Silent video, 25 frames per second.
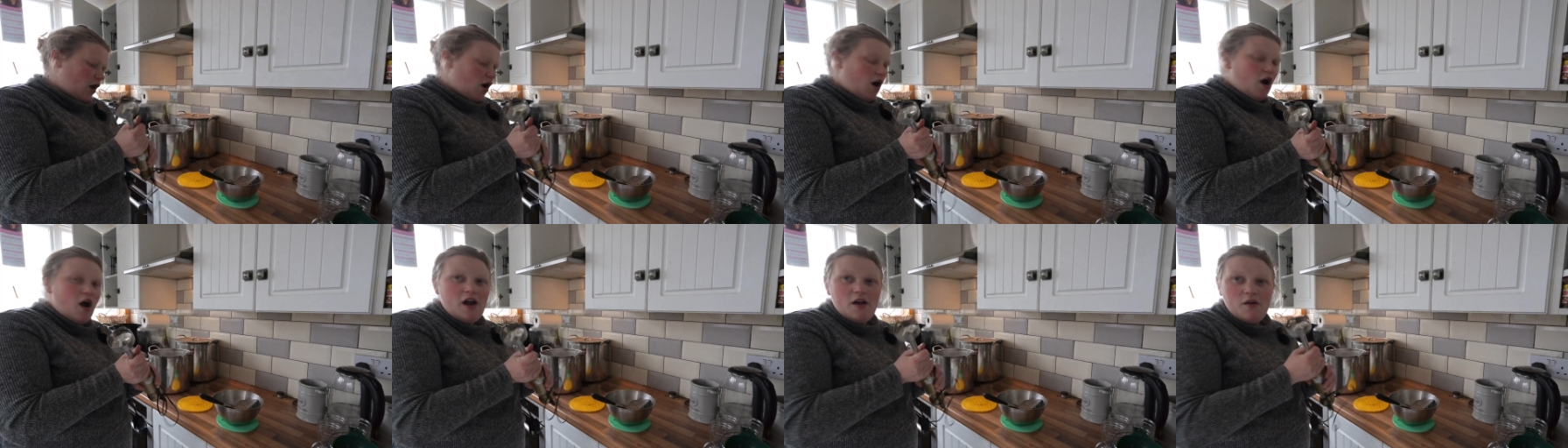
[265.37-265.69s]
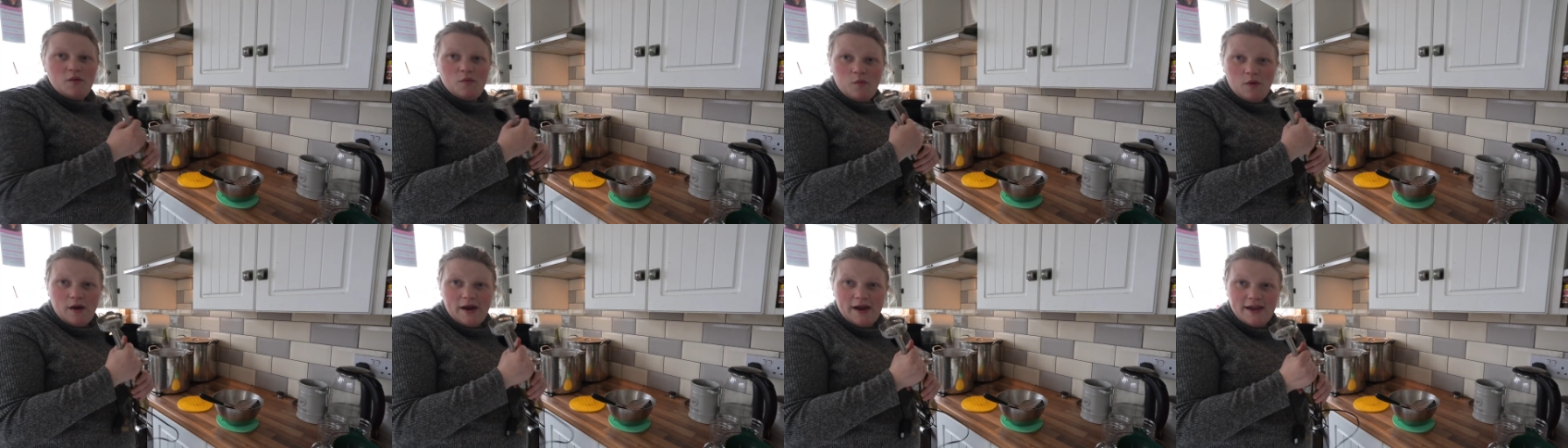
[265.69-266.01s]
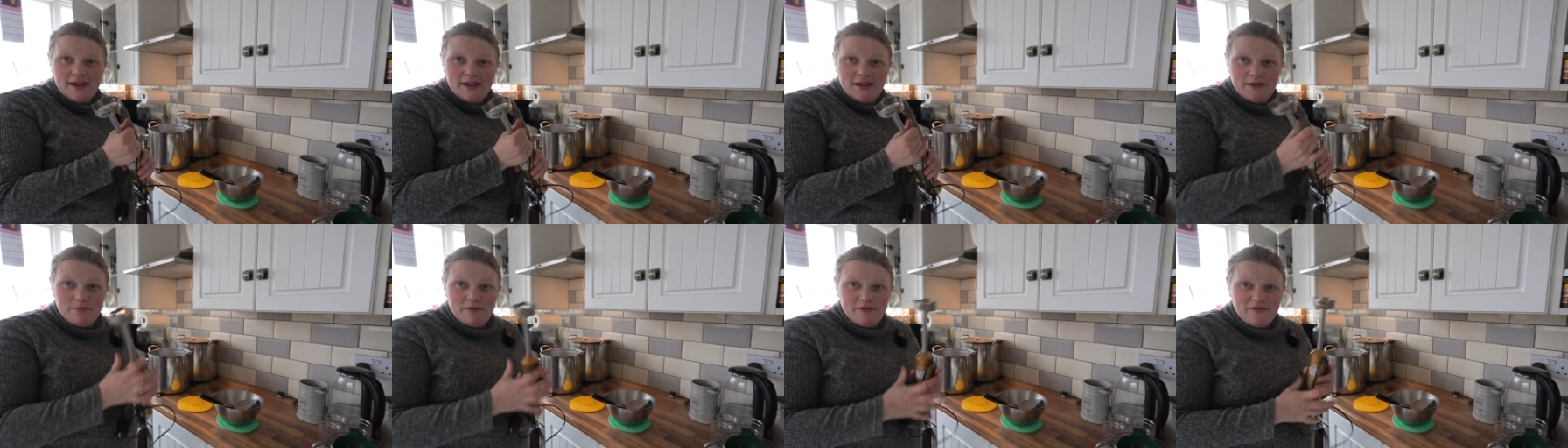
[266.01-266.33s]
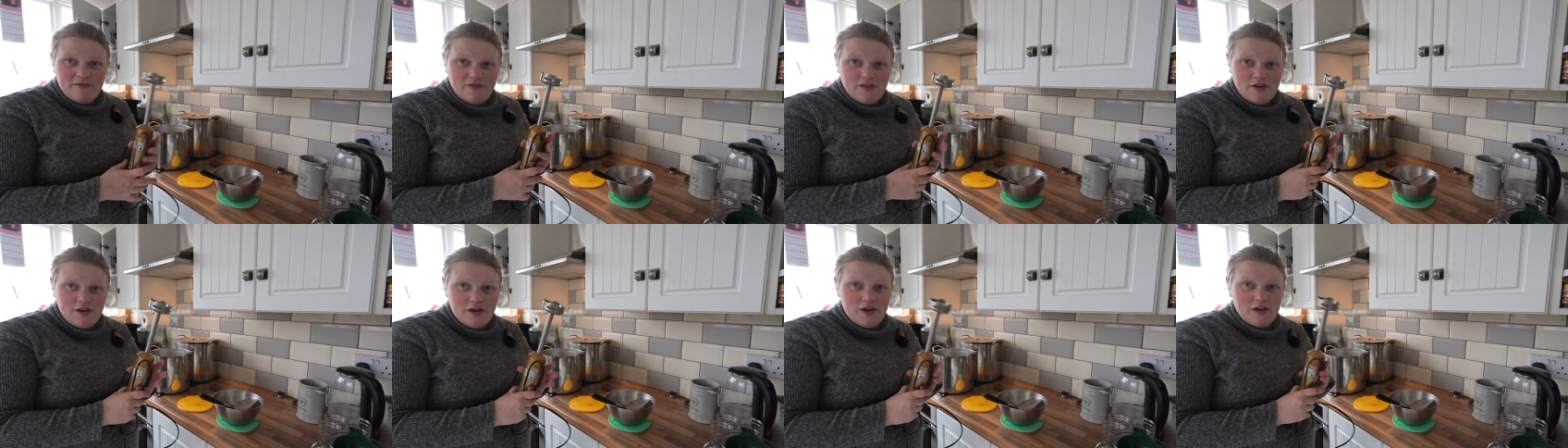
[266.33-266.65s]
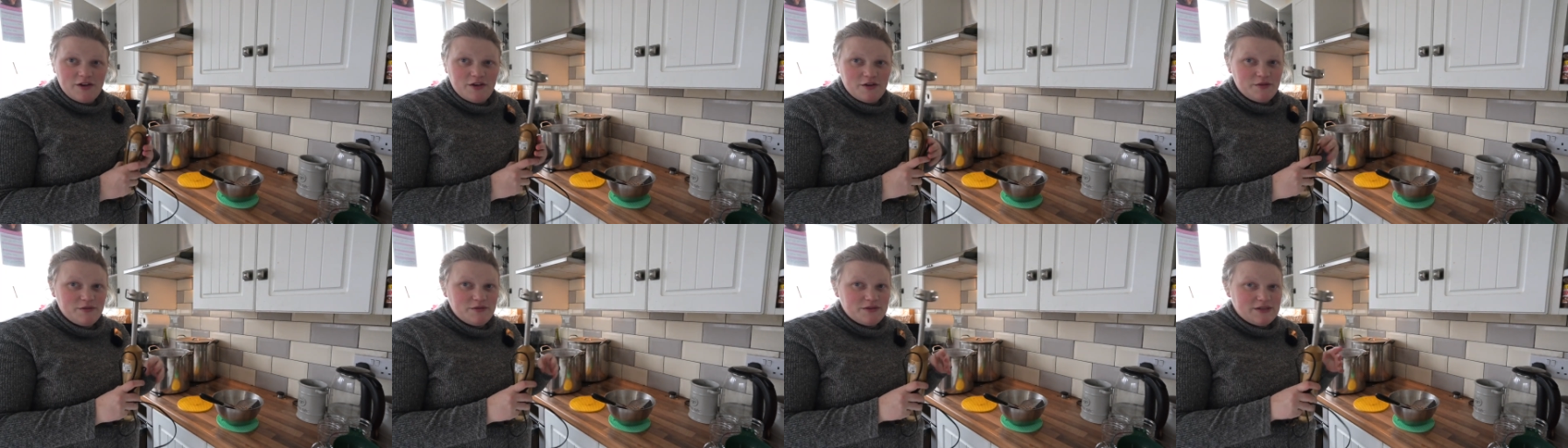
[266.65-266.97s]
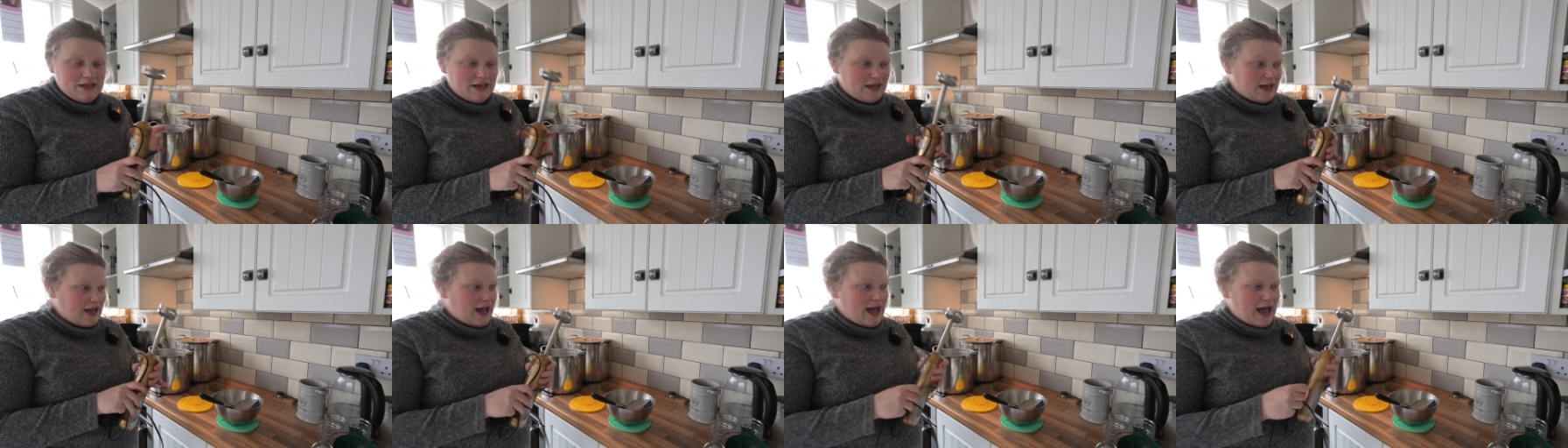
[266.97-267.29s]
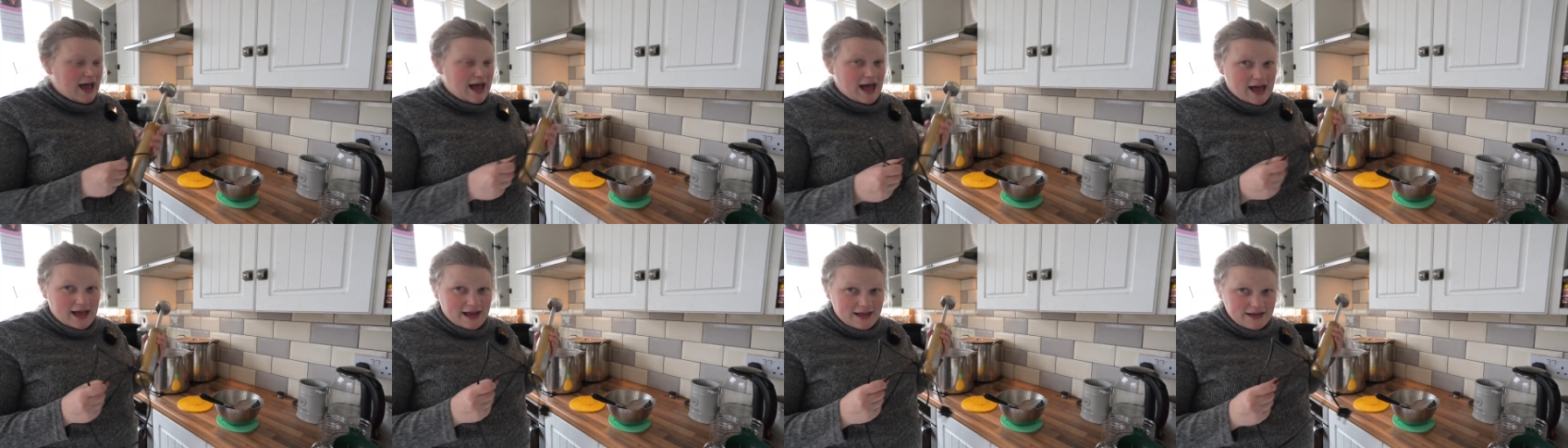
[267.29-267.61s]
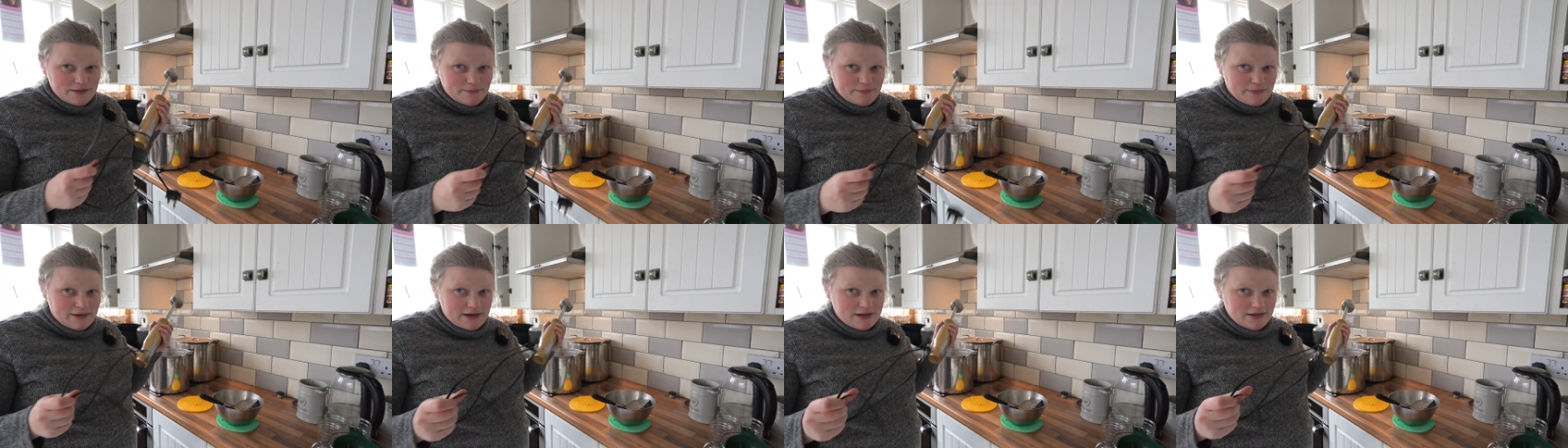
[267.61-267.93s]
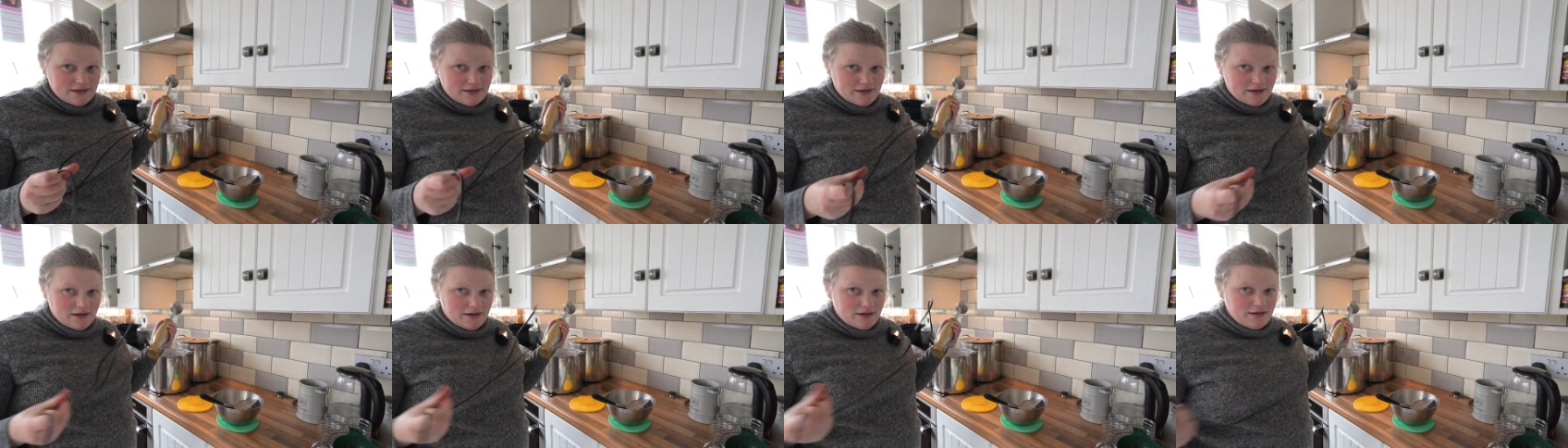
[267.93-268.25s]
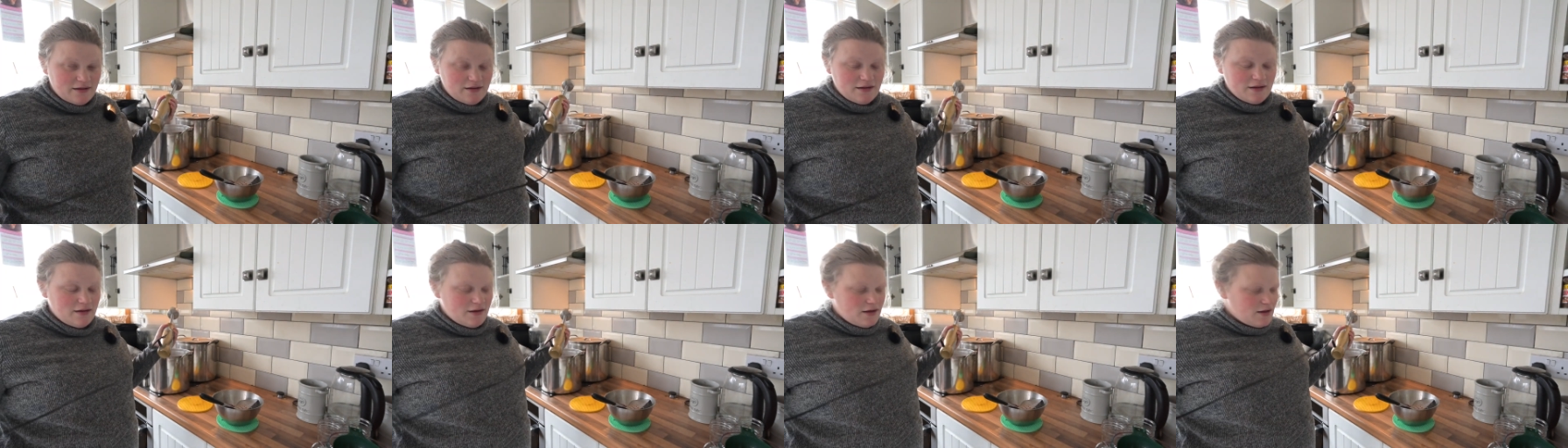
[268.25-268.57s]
I way prefer using a hand blender